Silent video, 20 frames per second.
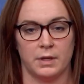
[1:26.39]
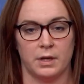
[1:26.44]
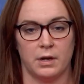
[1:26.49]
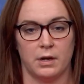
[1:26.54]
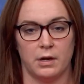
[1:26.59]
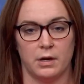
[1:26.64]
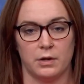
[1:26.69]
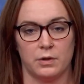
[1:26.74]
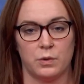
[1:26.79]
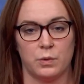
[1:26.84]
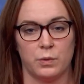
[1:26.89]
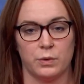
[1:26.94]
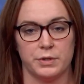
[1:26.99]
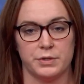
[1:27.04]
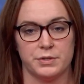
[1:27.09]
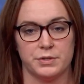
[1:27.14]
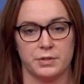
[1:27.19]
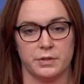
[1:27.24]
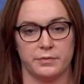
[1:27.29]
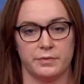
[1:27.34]
Our core
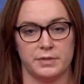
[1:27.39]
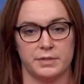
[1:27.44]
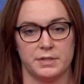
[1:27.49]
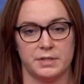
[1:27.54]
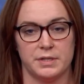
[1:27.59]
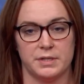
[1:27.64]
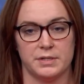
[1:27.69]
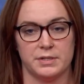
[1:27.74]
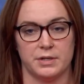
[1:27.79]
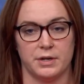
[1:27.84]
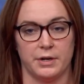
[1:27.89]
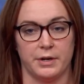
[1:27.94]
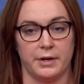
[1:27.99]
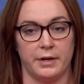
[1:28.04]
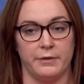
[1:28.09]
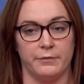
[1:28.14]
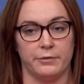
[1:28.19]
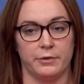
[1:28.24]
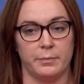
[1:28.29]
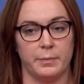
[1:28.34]
services are
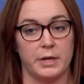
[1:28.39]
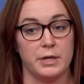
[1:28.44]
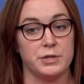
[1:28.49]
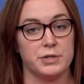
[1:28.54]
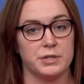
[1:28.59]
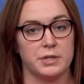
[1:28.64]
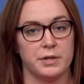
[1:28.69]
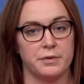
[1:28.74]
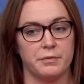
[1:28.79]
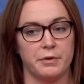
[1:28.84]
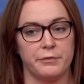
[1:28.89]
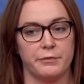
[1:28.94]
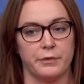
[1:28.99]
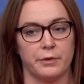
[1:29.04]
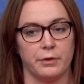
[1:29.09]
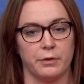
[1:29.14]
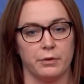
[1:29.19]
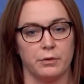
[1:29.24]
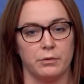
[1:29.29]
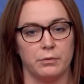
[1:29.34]
information and
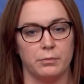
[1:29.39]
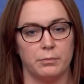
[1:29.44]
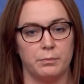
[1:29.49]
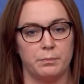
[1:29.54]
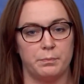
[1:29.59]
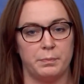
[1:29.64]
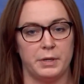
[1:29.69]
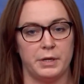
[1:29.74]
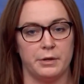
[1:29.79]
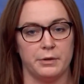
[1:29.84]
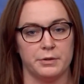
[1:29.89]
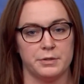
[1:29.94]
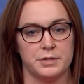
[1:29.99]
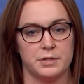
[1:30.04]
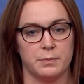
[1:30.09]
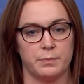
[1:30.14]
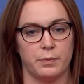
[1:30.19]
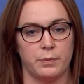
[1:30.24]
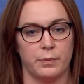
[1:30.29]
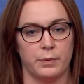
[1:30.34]
referral, peer
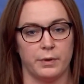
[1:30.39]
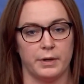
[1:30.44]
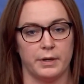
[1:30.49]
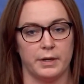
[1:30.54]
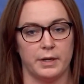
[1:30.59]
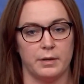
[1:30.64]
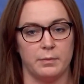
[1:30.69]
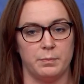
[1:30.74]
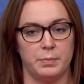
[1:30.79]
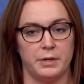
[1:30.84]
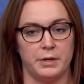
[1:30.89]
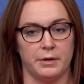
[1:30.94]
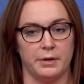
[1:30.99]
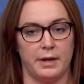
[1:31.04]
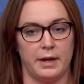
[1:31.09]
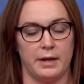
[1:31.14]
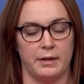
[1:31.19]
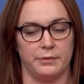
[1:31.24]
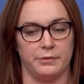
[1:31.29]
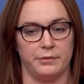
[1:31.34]
support and peer
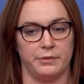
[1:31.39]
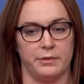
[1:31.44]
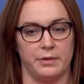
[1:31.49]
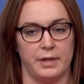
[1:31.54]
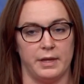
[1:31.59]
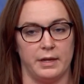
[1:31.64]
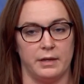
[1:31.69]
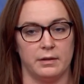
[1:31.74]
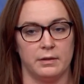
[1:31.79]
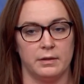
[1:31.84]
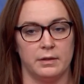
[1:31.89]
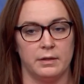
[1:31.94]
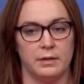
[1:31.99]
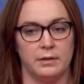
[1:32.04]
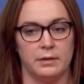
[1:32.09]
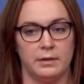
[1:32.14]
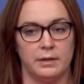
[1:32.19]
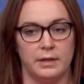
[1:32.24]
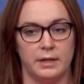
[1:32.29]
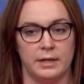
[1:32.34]
counseling,
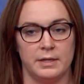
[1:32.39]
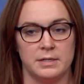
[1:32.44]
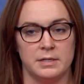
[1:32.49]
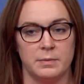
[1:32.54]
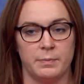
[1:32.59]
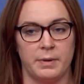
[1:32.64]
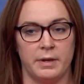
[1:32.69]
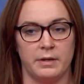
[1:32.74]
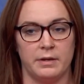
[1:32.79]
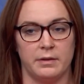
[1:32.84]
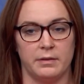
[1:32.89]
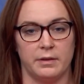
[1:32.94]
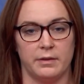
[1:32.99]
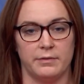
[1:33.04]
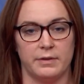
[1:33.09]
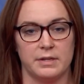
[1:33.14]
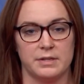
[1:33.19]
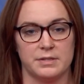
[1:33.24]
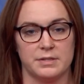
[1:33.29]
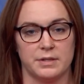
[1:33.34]
independent
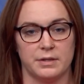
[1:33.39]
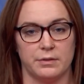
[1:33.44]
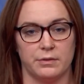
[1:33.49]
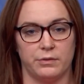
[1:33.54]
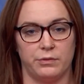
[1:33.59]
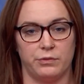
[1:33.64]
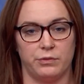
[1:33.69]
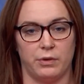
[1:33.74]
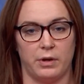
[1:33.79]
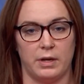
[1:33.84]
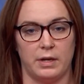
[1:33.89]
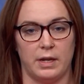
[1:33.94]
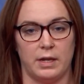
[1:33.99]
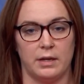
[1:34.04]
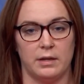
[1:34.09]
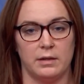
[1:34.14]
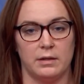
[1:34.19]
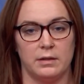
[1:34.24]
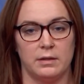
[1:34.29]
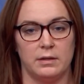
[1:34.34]
living skills
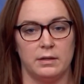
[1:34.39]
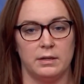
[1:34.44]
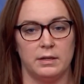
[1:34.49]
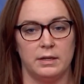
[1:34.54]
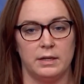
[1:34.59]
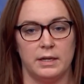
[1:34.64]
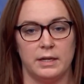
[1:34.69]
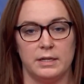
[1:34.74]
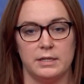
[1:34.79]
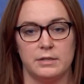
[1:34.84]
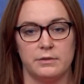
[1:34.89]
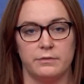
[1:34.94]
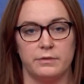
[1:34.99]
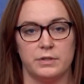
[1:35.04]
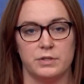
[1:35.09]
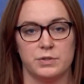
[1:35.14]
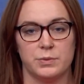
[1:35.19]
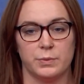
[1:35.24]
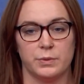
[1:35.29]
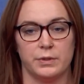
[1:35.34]
training,
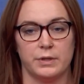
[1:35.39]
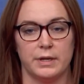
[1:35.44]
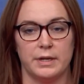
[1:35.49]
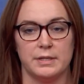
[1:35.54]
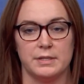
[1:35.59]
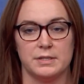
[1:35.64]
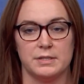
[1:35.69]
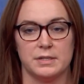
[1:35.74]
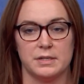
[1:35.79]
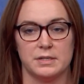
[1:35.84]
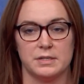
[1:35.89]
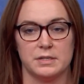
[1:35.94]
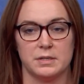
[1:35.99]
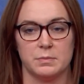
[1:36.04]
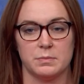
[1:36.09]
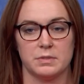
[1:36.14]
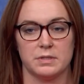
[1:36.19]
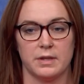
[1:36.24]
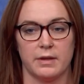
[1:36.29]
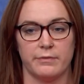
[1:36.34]
individual and
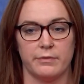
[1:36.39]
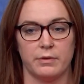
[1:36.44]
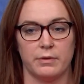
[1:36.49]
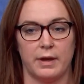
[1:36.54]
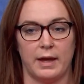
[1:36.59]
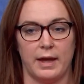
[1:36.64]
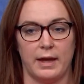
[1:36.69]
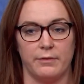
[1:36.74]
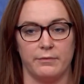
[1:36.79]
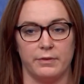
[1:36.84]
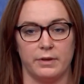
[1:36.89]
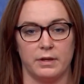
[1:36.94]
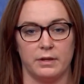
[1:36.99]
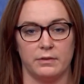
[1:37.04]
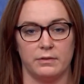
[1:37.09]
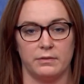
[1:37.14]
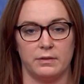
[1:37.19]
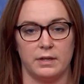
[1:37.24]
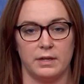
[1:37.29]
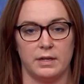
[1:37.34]
systems level
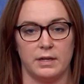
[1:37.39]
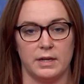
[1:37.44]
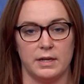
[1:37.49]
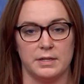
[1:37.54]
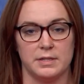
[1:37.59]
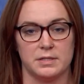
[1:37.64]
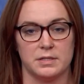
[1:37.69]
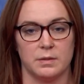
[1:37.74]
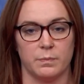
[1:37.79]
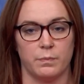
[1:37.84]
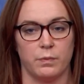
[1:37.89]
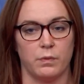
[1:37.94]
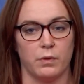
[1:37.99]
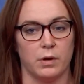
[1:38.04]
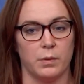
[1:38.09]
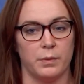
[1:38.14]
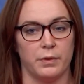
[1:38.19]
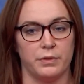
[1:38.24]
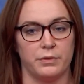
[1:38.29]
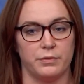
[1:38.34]
advocacy, and
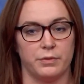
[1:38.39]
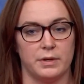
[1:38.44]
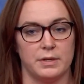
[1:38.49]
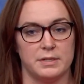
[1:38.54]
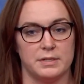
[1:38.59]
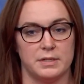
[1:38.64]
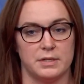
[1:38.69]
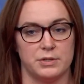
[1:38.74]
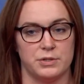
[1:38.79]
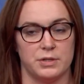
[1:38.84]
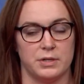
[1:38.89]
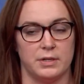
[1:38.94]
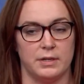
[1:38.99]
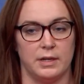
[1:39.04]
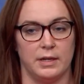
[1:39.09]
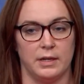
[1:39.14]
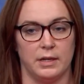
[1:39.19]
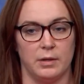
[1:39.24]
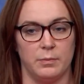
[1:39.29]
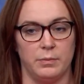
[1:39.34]
support with transition
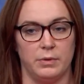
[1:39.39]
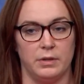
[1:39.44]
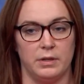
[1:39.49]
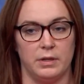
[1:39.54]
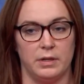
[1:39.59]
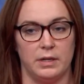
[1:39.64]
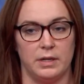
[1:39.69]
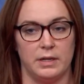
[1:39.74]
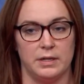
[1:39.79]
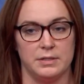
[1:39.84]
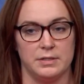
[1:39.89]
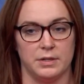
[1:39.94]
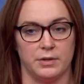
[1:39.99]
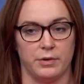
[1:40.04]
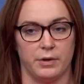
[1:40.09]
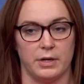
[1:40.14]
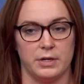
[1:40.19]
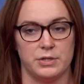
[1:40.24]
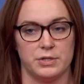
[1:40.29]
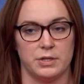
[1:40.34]
and community
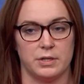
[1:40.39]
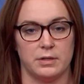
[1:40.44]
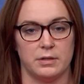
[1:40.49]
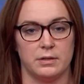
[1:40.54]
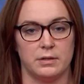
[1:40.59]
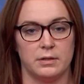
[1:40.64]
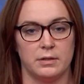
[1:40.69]
integration.